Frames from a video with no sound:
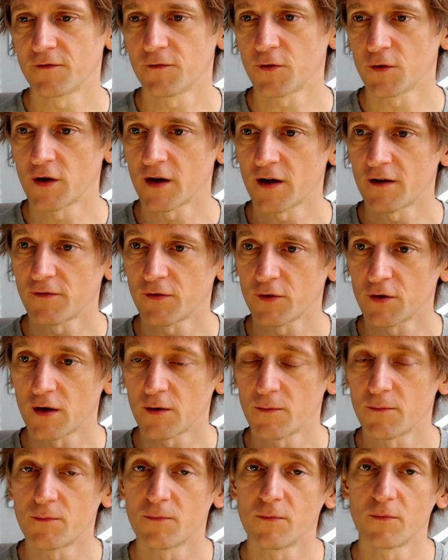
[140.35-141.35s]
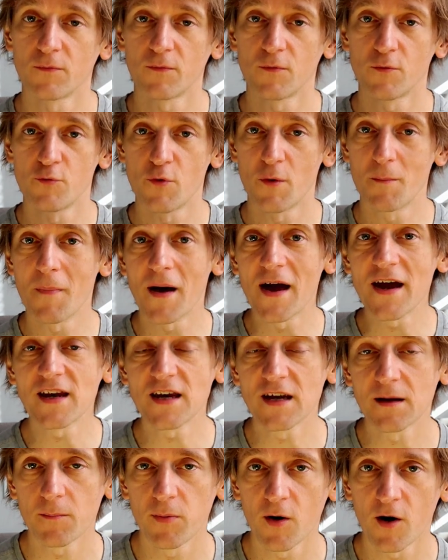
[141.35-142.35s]
for the for the
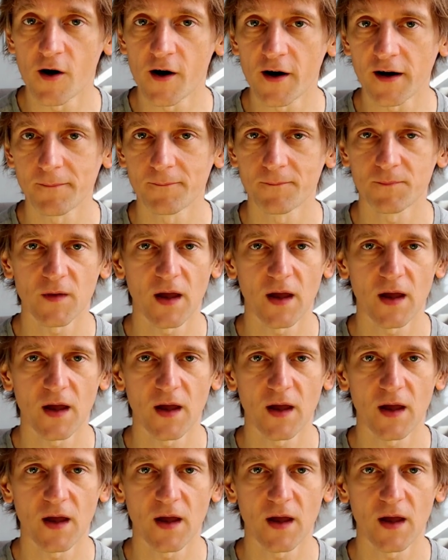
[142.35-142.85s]
remaining part,